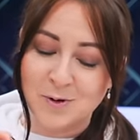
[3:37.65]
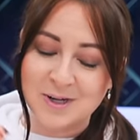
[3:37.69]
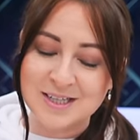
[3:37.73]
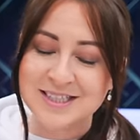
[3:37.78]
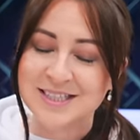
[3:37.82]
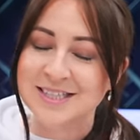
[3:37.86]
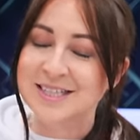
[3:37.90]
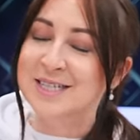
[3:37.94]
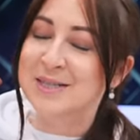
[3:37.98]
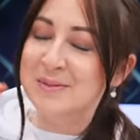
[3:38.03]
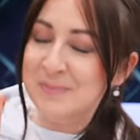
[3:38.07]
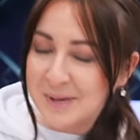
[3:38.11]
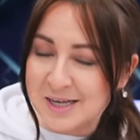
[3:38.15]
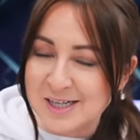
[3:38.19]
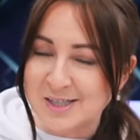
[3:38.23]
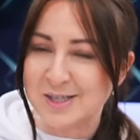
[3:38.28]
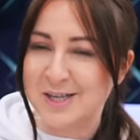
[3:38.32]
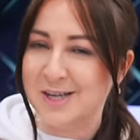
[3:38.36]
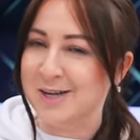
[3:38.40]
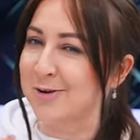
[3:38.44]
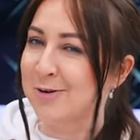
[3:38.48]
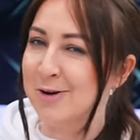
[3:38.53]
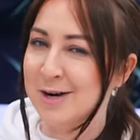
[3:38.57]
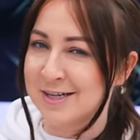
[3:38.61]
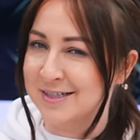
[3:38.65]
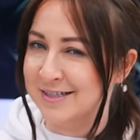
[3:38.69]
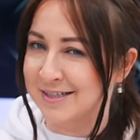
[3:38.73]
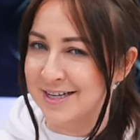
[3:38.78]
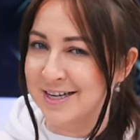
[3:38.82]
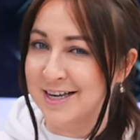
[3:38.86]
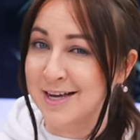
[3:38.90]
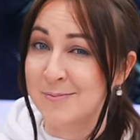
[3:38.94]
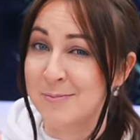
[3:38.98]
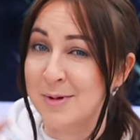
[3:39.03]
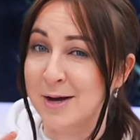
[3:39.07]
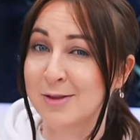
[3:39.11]
what's especially
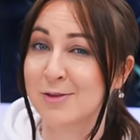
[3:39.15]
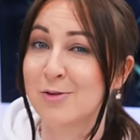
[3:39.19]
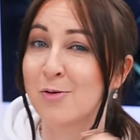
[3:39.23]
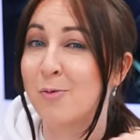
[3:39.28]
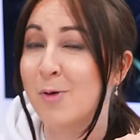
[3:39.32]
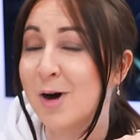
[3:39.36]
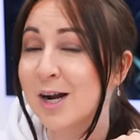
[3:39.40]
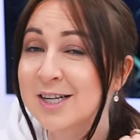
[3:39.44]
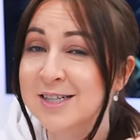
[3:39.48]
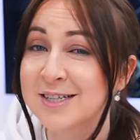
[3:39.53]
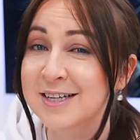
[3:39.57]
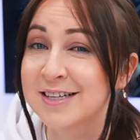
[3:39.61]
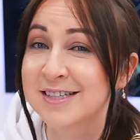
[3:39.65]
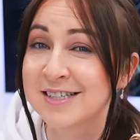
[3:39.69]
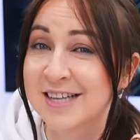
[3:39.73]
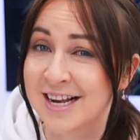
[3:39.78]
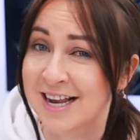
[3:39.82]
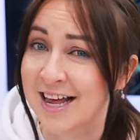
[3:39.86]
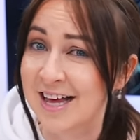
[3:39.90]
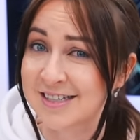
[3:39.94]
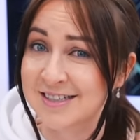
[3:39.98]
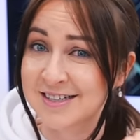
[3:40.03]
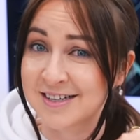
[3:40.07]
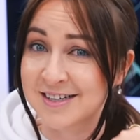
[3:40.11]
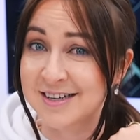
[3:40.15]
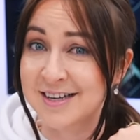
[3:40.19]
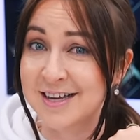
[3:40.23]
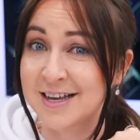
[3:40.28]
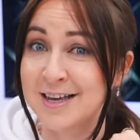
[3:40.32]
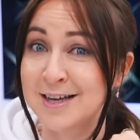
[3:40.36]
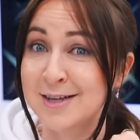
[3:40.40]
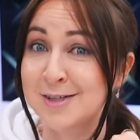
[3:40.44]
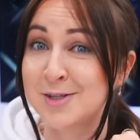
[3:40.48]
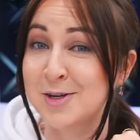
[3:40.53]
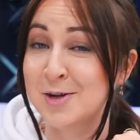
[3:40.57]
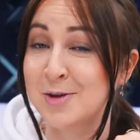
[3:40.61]
crazy about the Watch 6 Classic
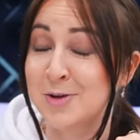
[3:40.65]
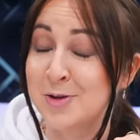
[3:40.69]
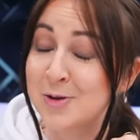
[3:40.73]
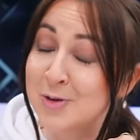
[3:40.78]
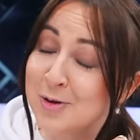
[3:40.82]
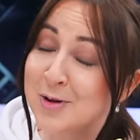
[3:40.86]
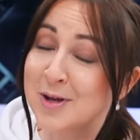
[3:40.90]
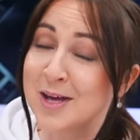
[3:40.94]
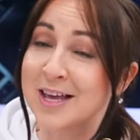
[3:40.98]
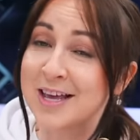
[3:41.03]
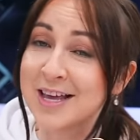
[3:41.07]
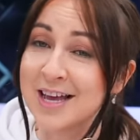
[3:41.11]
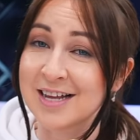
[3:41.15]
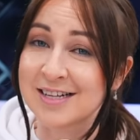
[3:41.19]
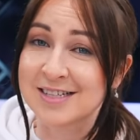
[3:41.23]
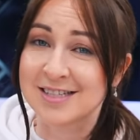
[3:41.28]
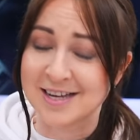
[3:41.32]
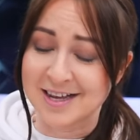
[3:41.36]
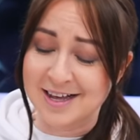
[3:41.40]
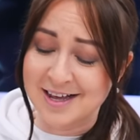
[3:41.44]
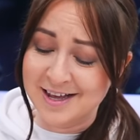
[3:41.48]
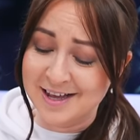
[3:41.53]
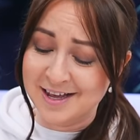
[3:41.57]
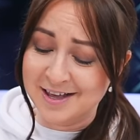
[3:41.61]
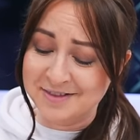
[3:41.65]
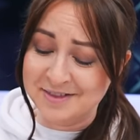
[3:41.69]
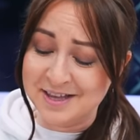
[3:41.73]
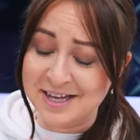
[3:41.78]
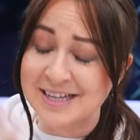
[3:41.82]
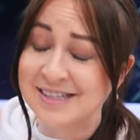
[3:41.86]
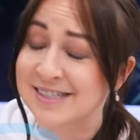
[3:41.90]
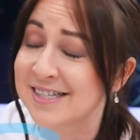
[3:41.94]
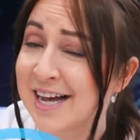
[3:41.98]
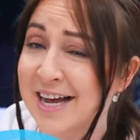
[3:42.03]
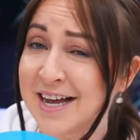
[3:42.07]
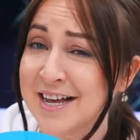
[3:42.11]
is you can get the
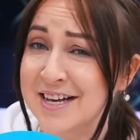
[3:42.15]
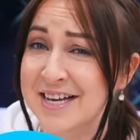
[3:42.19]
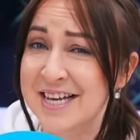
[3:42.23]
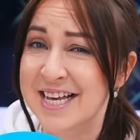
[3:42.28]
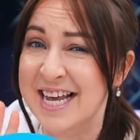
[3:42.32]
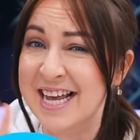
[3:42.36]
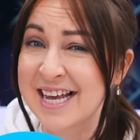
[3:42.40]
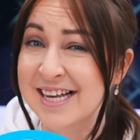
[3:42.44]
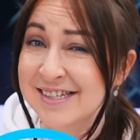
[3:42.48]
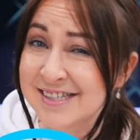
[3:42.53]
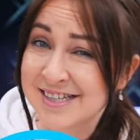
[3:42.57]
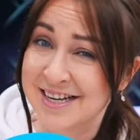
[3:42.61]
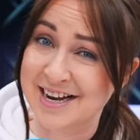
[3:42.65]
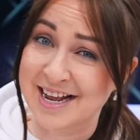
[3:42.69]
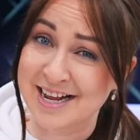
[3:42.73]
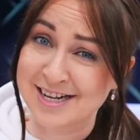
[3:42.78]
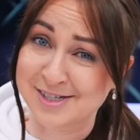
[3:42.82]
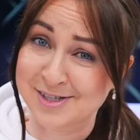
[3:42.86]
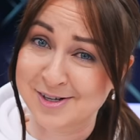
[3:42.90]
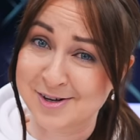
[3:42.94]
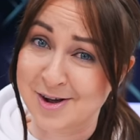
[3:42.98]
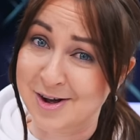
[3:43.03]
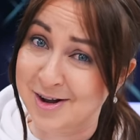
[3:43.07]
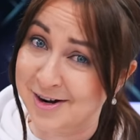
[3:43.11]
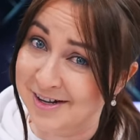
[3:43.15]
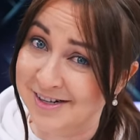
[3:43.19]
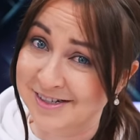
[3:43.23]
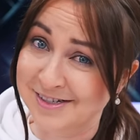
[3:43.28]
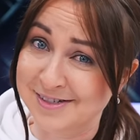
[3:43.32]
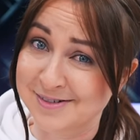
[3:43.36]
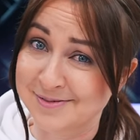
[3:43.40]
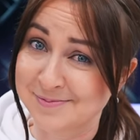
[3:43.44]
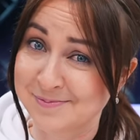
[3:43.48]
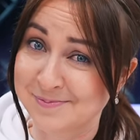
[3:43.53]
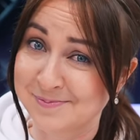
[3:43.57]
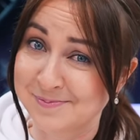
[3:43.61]
entire internet on it.